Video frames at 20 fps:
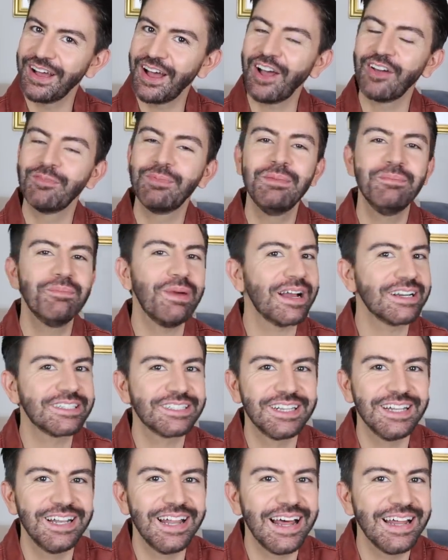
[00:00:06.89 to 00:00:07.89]
I've been back
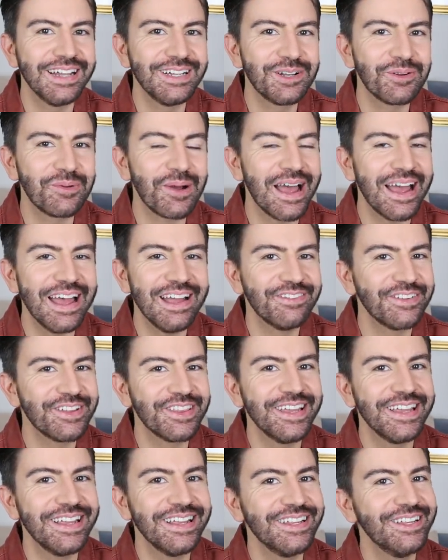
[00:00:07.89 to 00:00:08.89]
to the land where
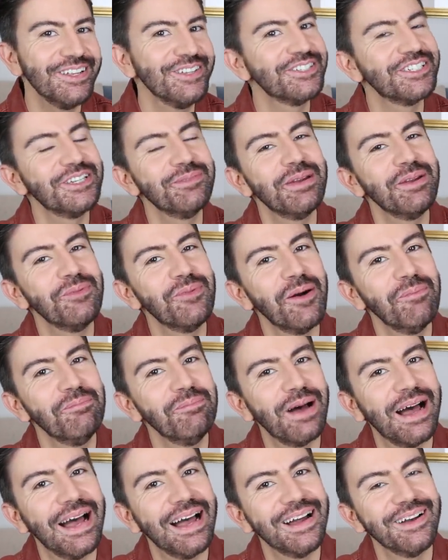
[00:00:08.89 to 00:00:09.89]
everything used to be one
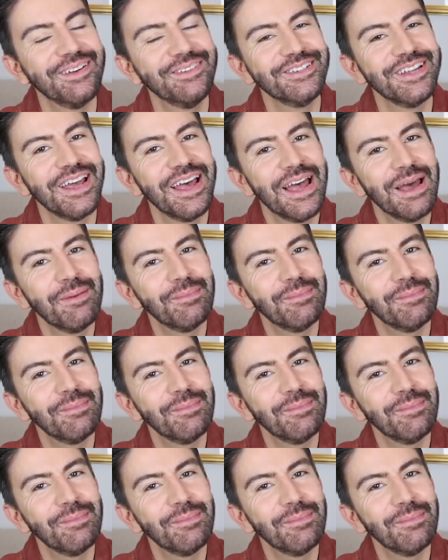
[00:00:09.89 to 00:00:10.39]
pound,